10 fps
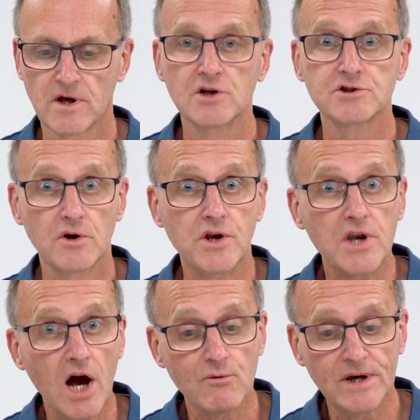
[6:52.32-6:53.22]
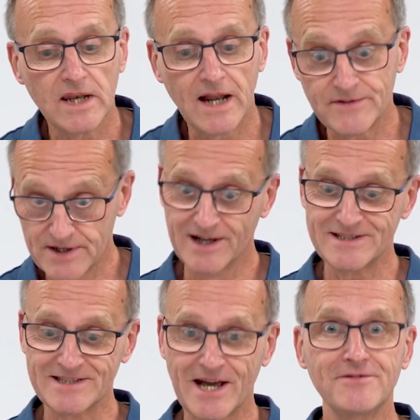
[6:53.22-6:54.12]
So now we can have a
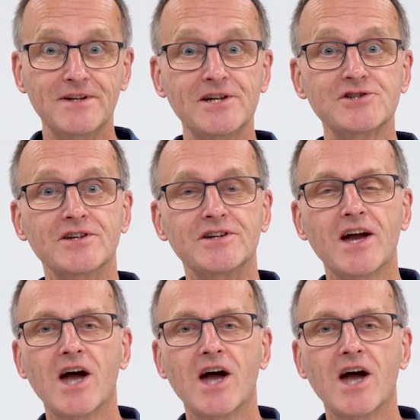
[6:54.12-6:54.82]
nice definition